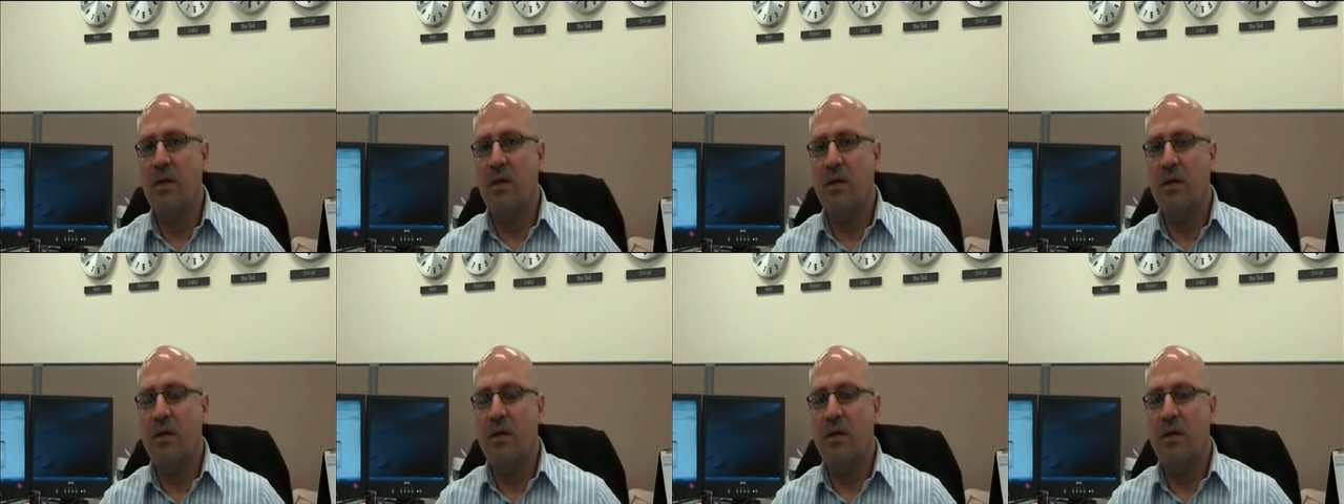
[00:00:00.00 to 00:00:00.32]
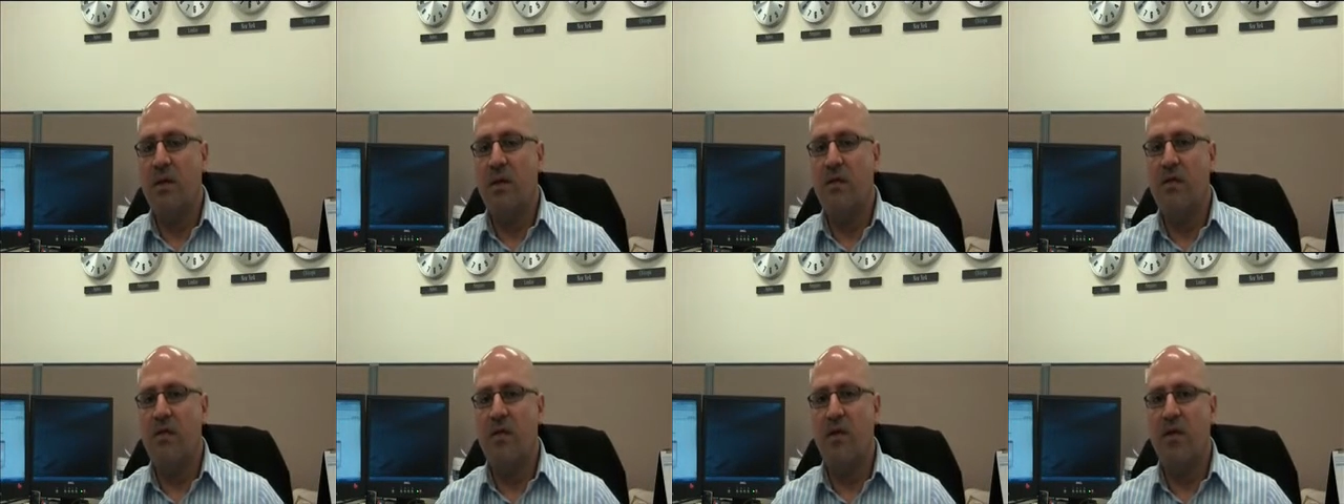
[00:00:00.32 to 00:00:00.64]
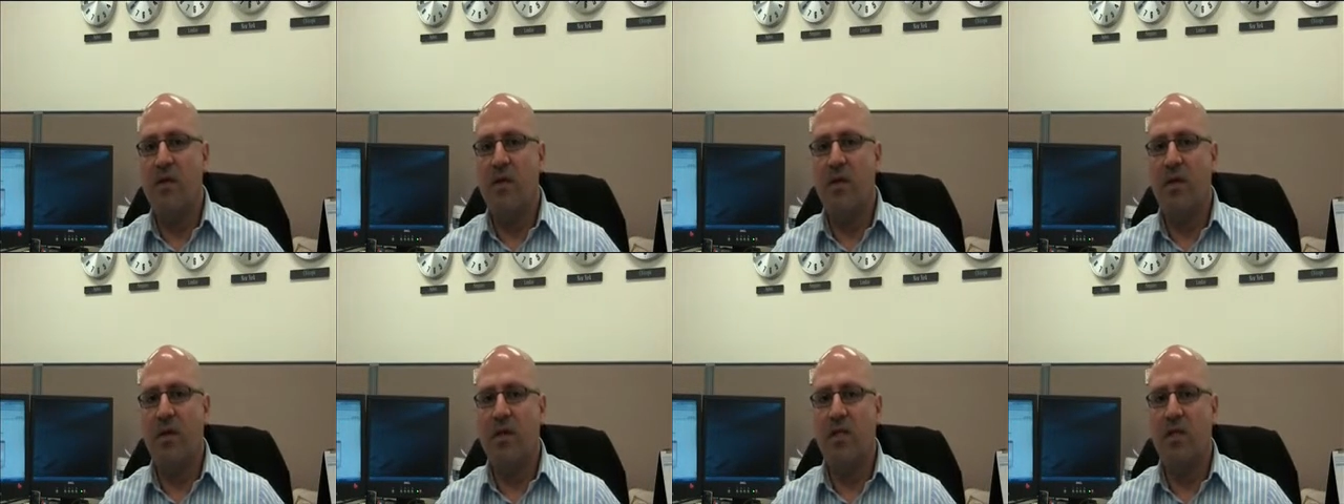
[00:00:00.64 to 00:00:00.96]
a
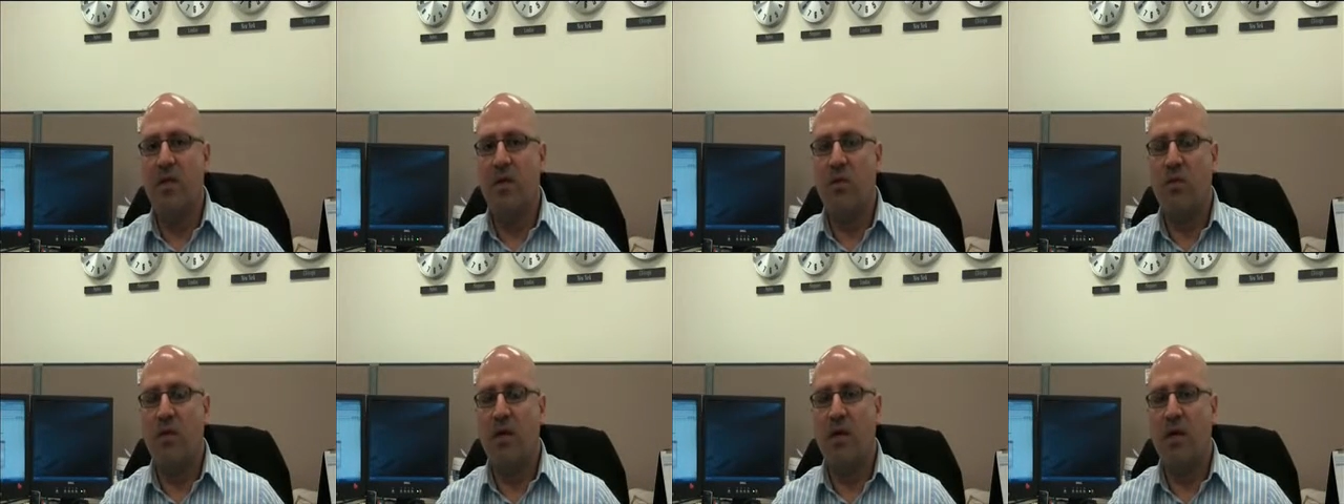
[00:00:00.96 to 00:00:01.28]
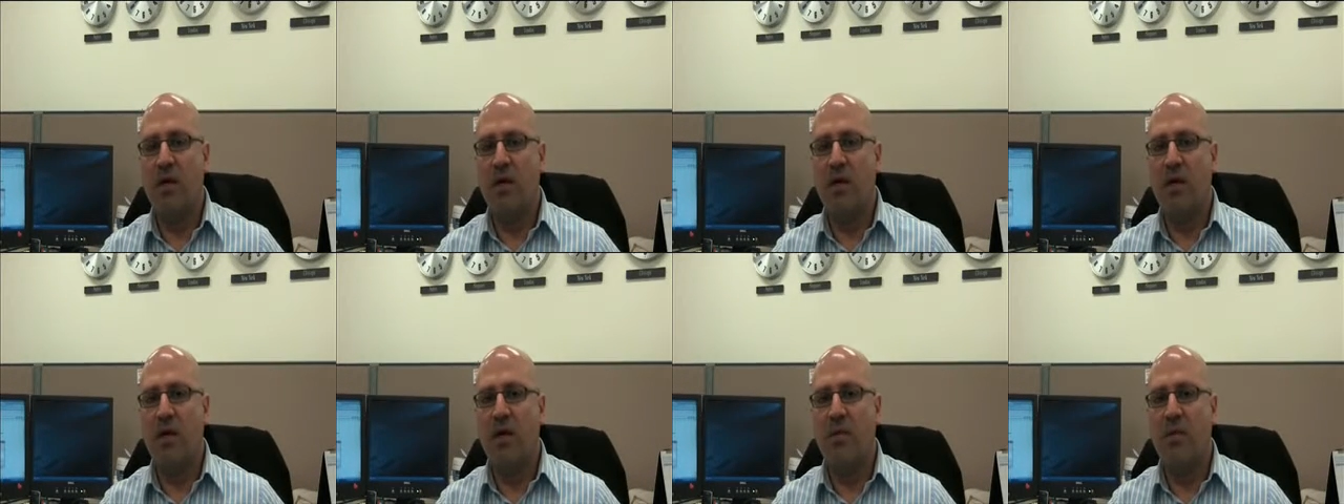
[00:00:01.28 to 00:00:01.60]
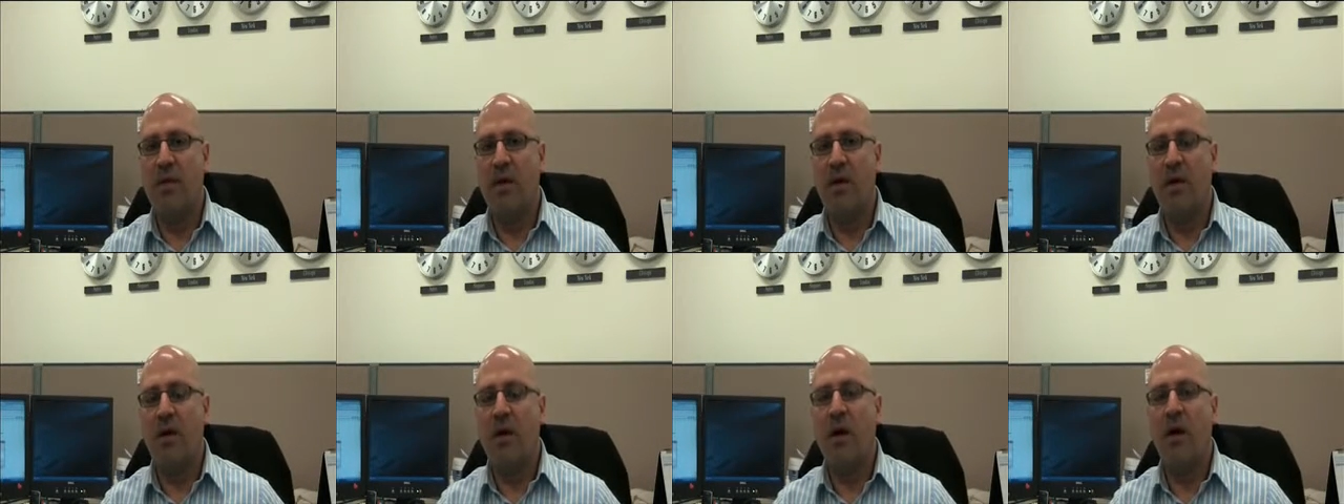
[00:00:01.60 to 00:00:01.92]
few things that we're
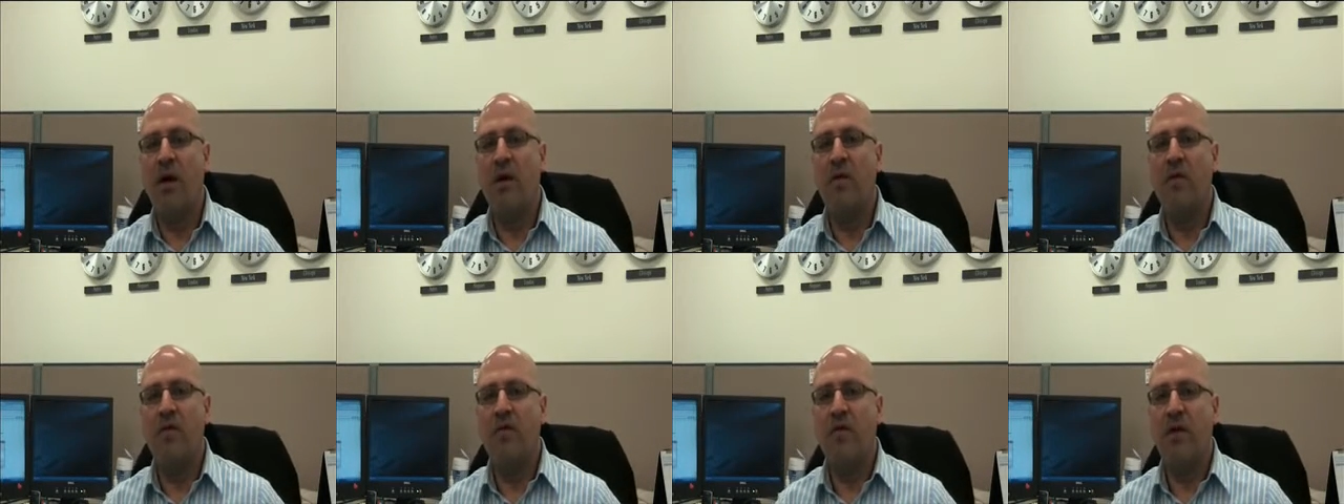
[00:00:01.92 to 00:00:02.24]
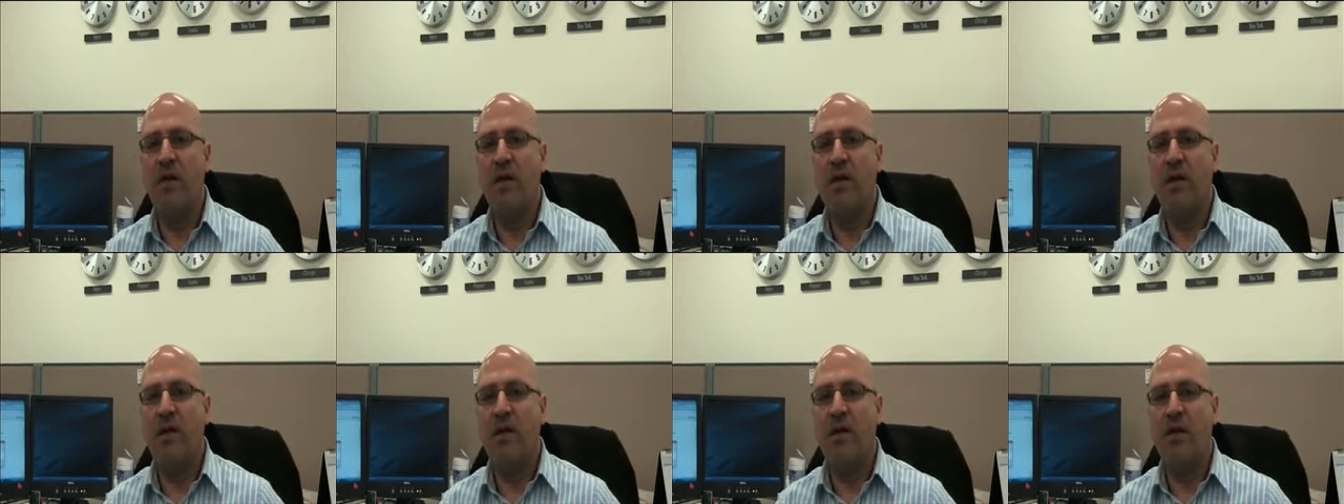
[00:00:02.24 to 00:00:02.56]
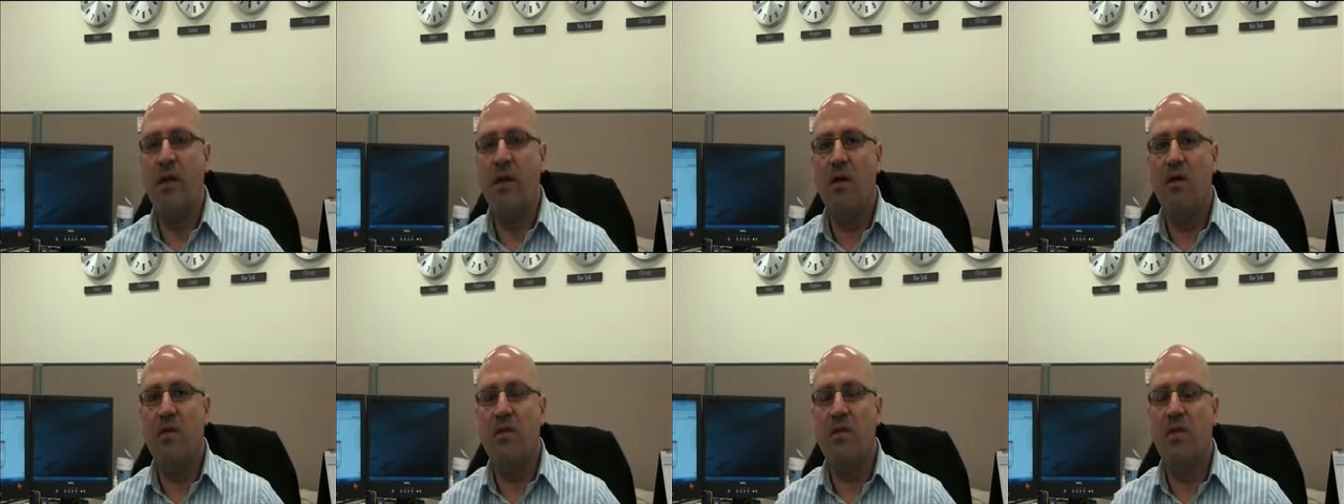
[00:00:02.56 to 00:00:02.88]
keeping an eye on fairly
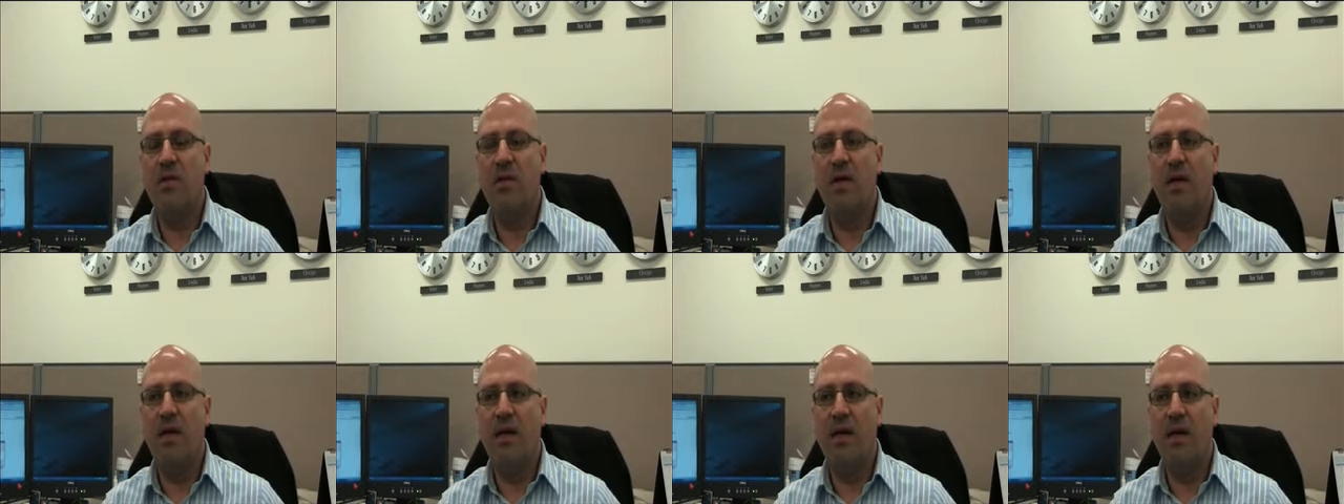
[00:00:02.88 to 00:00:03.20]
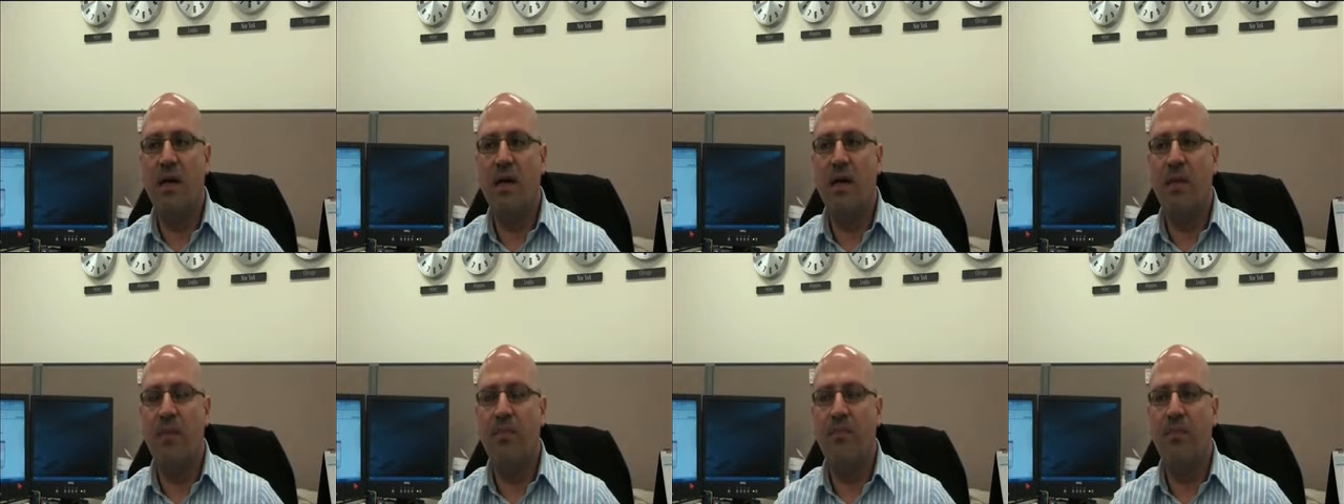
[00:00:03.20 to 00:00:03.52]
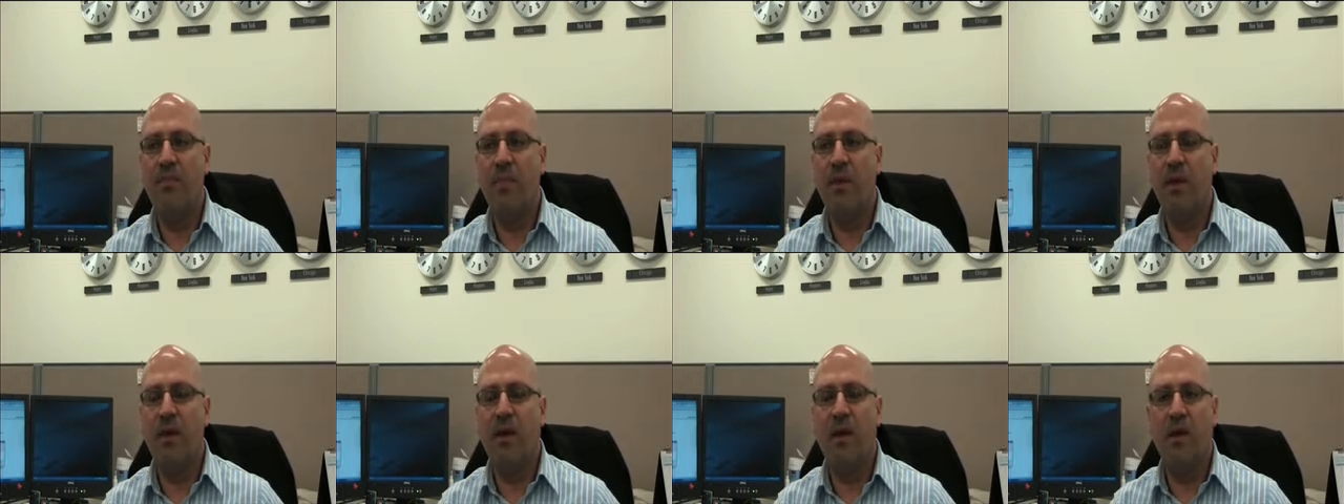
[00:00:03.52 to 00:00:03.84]
closely are
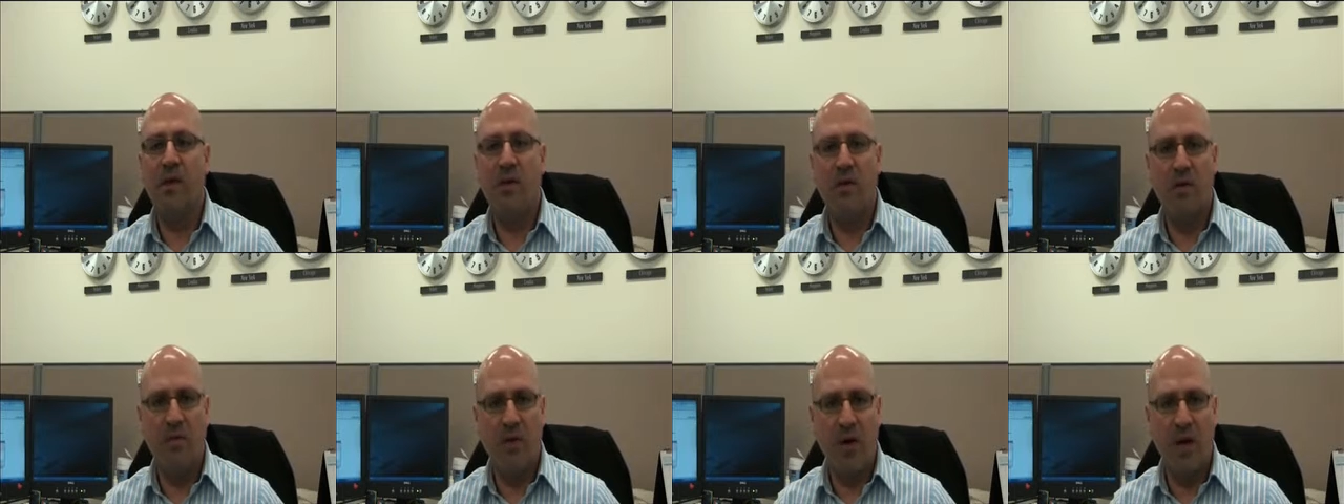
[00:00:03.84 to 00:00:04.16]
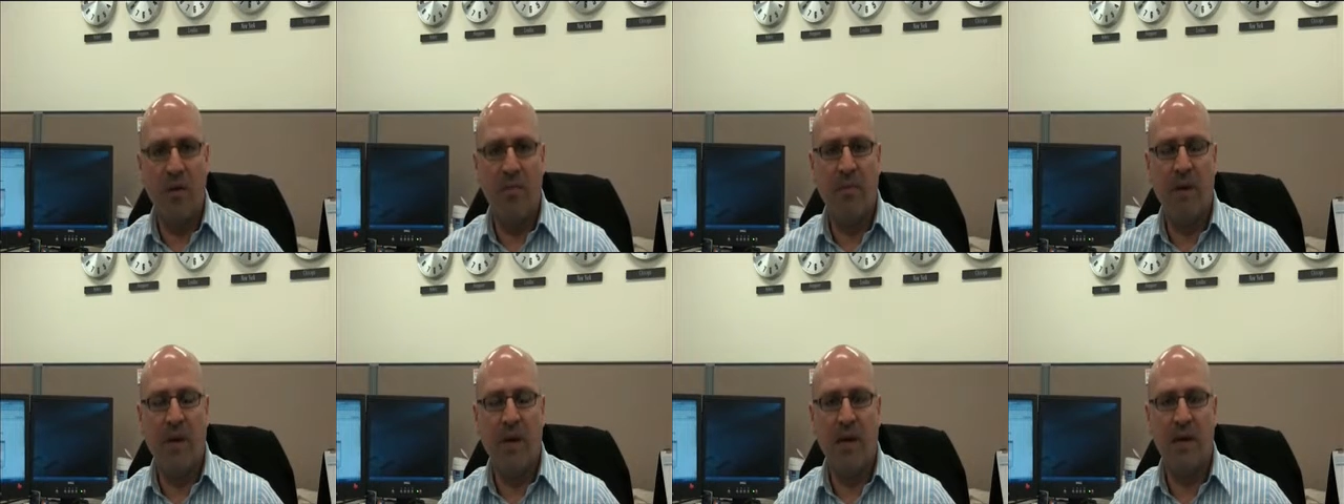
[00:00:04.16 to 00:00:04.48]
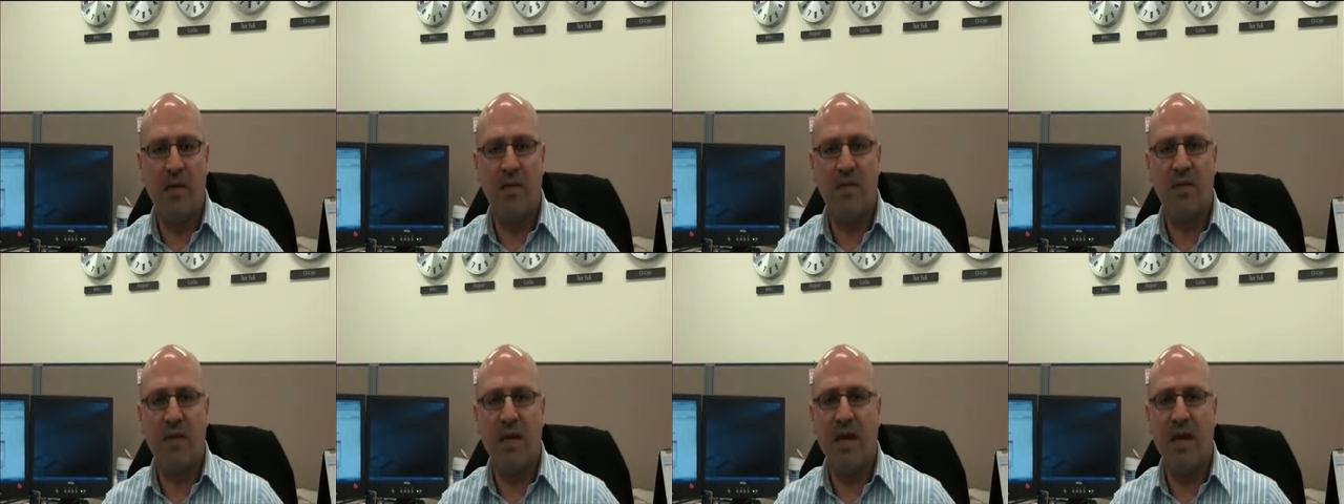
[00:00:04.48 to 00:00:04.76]
the grain markets.